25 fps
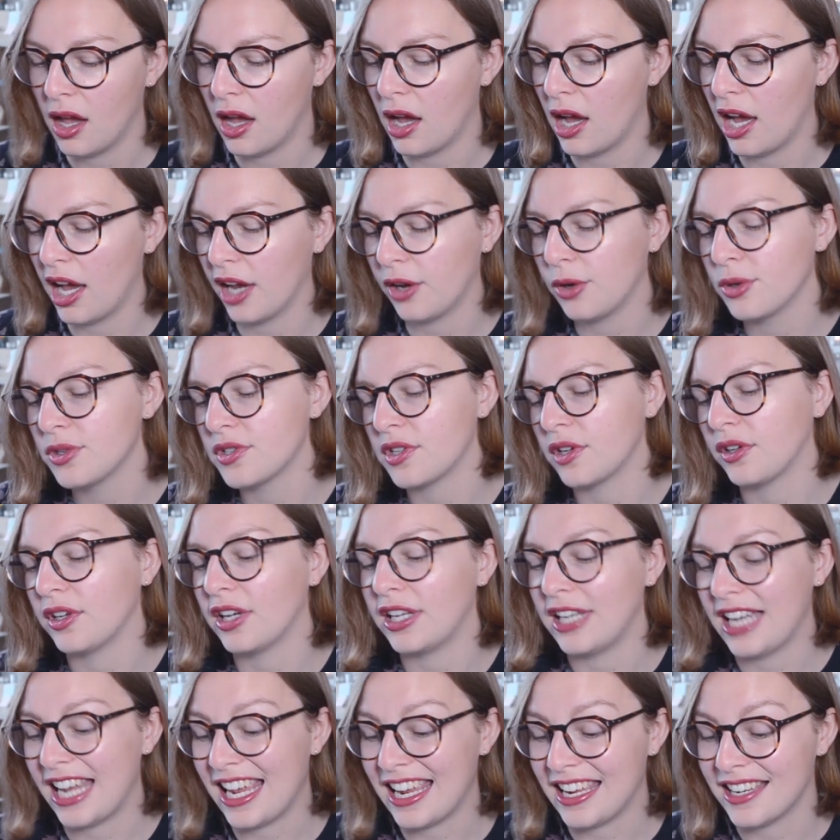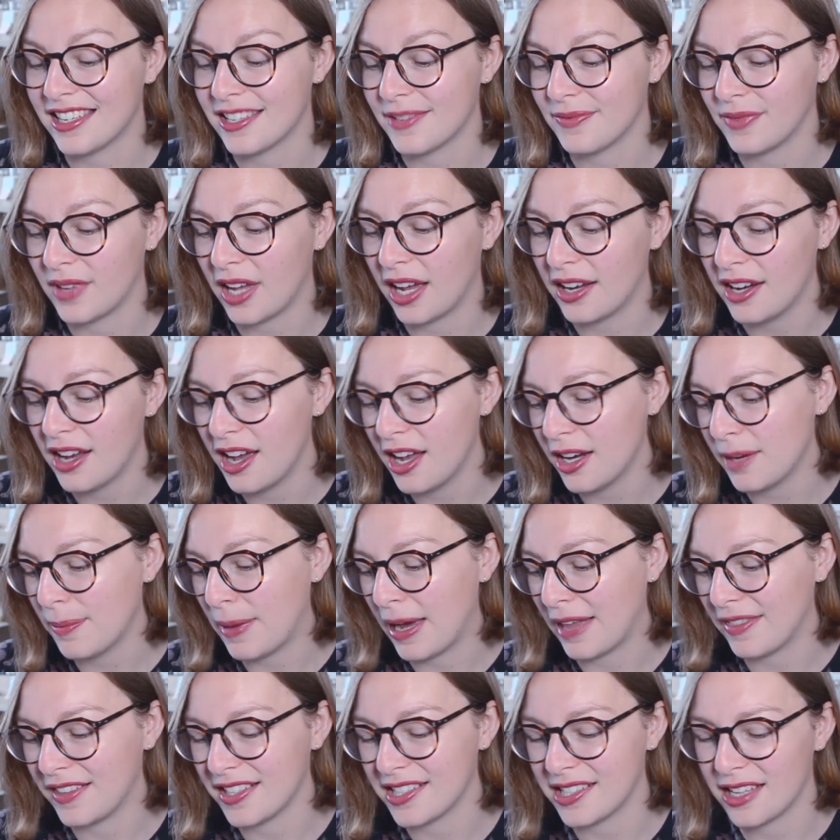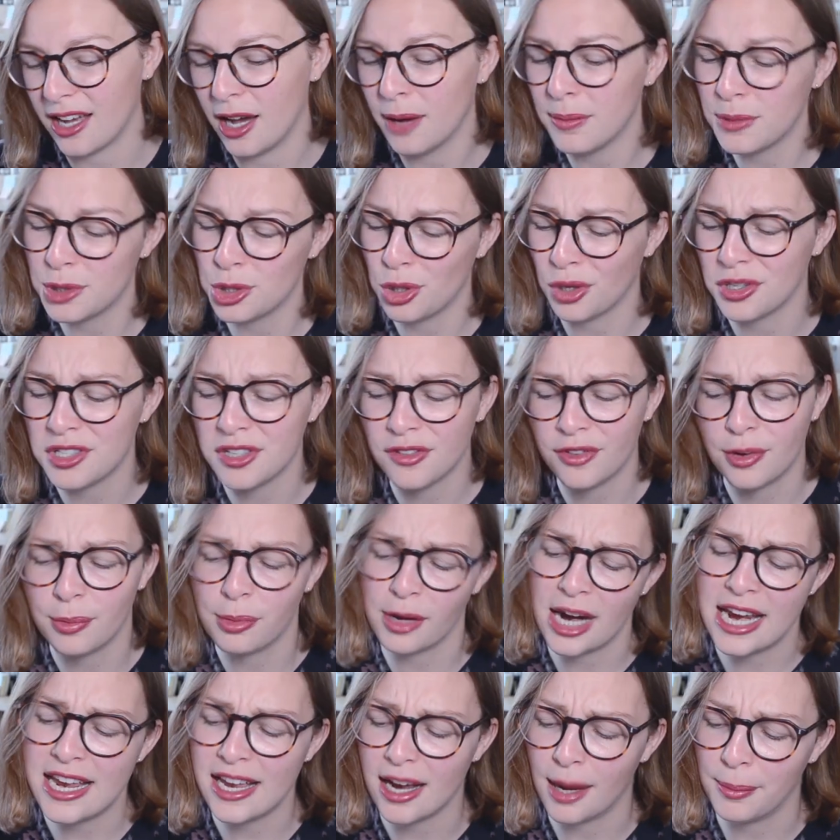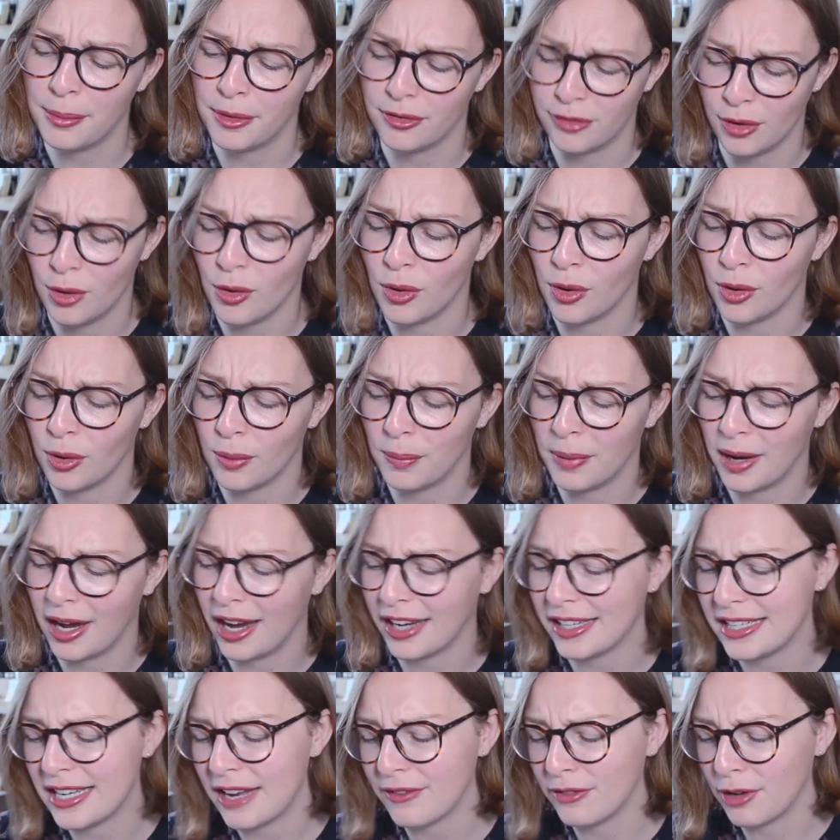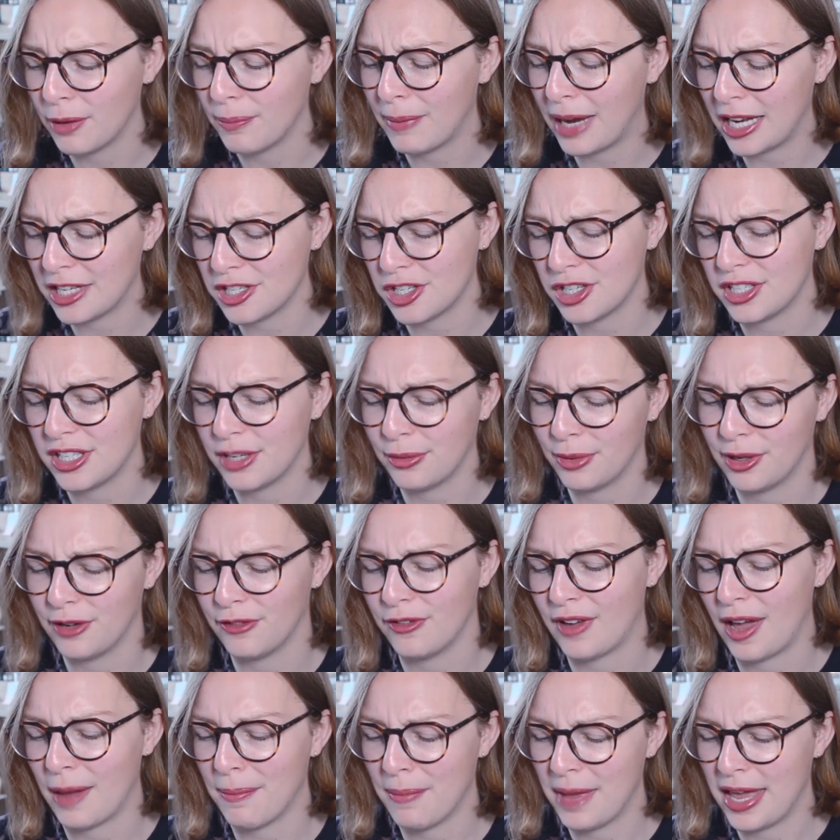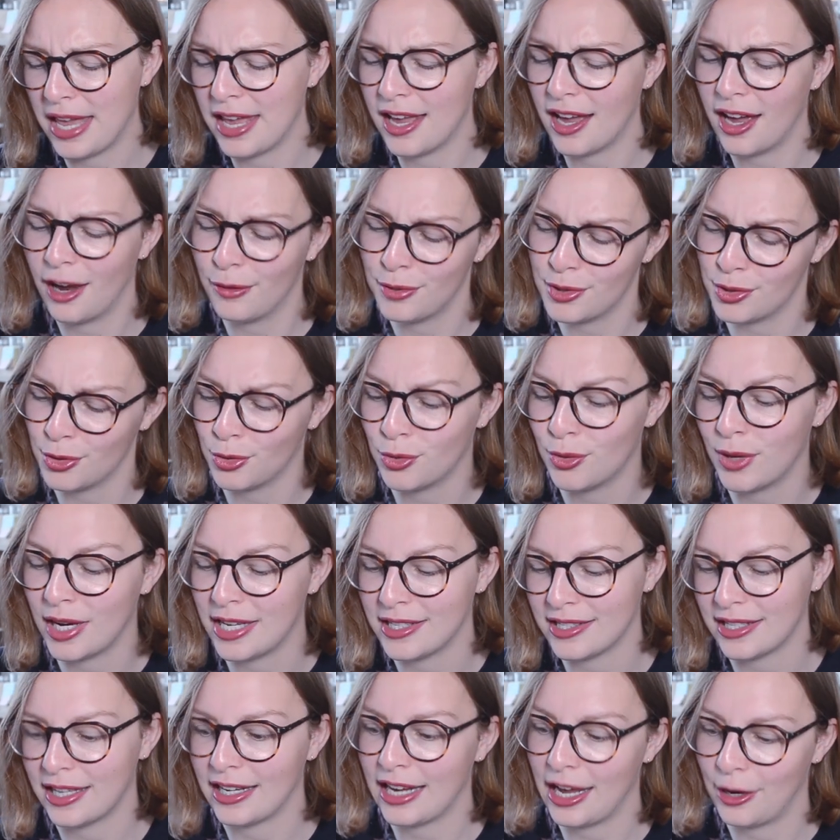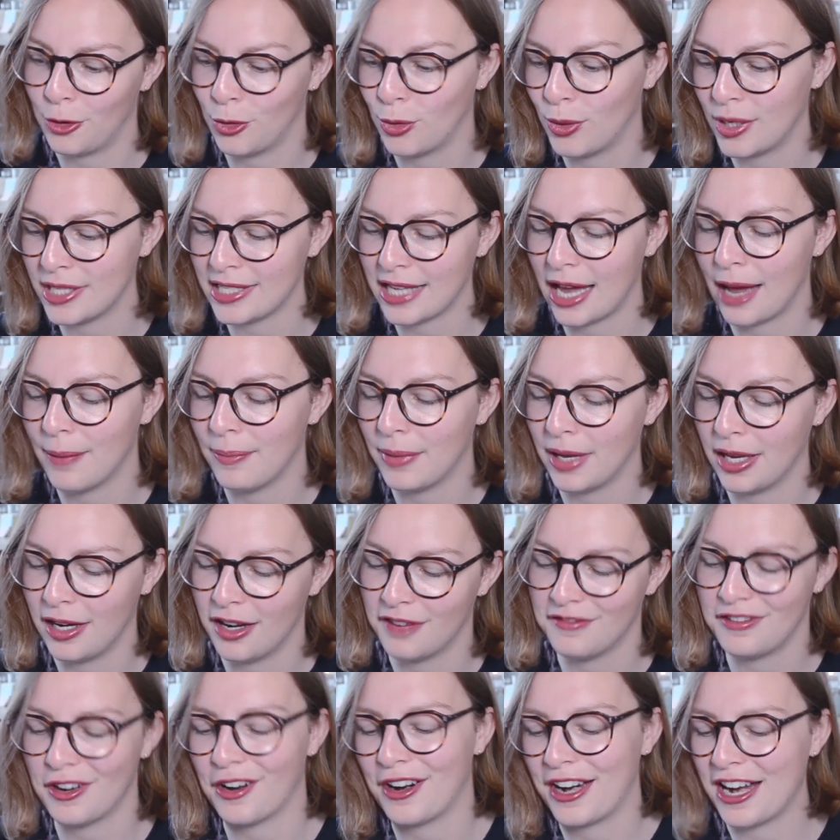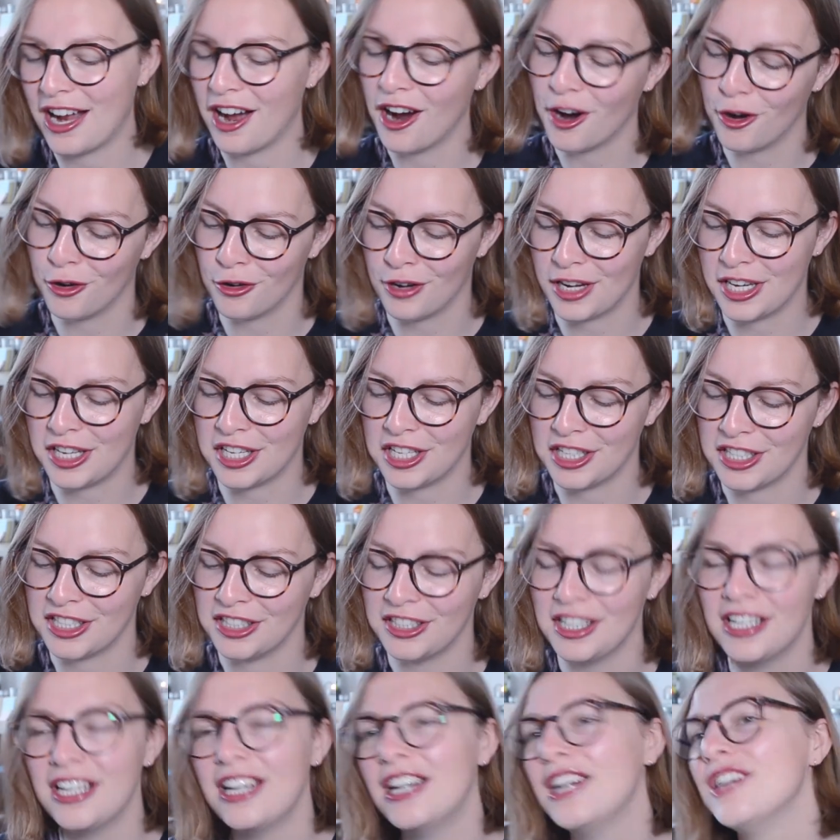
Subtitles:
I also couldn't eat. I'd heard about this upshot of a breakup before, but I'd never imagined it would affect me. I was always, and always have been, a very hungry girl.